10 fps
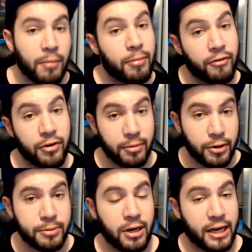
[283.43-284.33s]
But for the
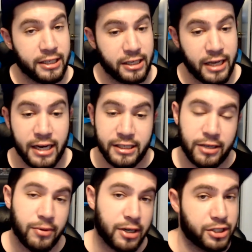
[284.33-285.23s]
most part, like I said,
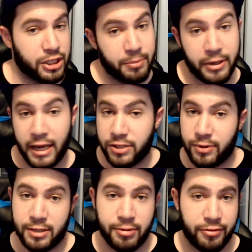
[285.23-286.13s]
texting works, GPS
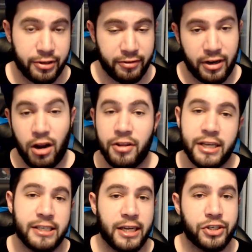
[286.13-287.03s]
works perfectly fine. All
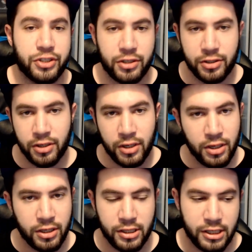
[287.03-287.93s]
the essential
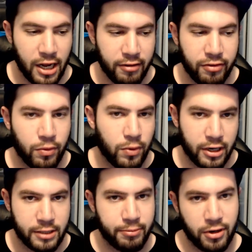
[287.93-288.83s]
stuff
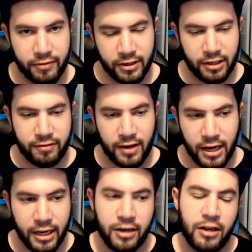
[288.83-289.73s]
works perfectly
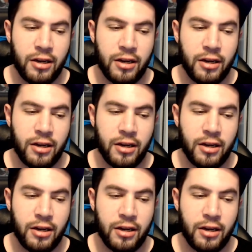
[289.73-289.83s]
fine.